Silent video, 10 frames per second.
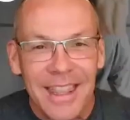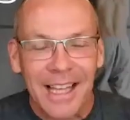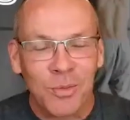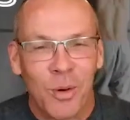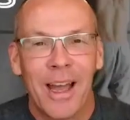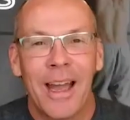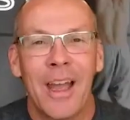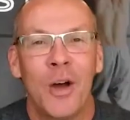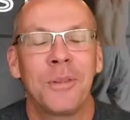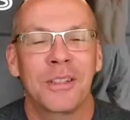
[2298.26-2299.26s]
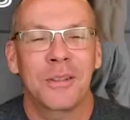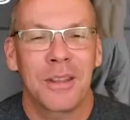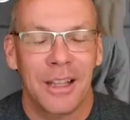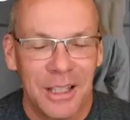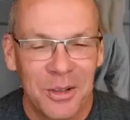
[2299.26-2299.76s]
and that's why I hope
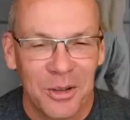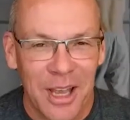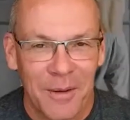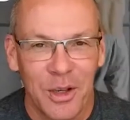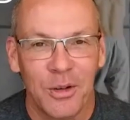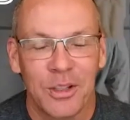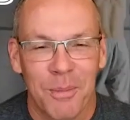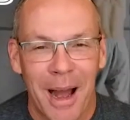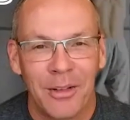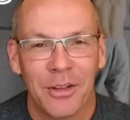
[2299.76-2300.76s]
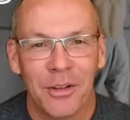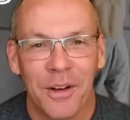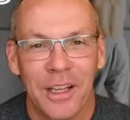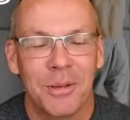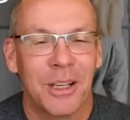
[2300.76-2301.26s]
the listeners have a huge smile on their face,